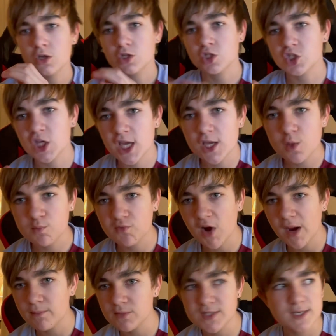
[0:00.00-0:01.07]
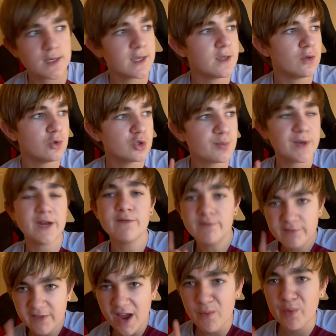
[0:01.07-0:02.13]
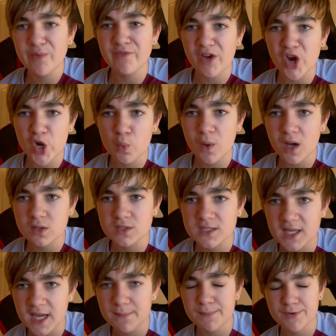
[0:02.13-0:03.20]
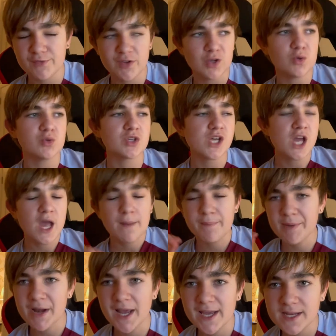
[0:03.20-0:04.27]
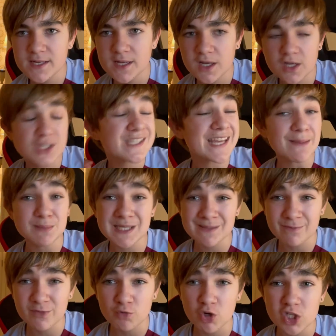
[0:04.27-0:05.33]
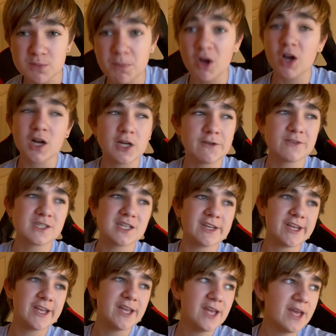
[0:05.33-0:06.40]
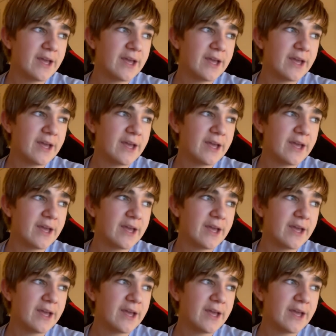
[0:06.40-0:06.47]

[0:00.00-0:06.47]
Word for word: Jacob Ramsey, who's played very, very well today in midfield, play, uh, stepped in for Ross Barkley, obviously.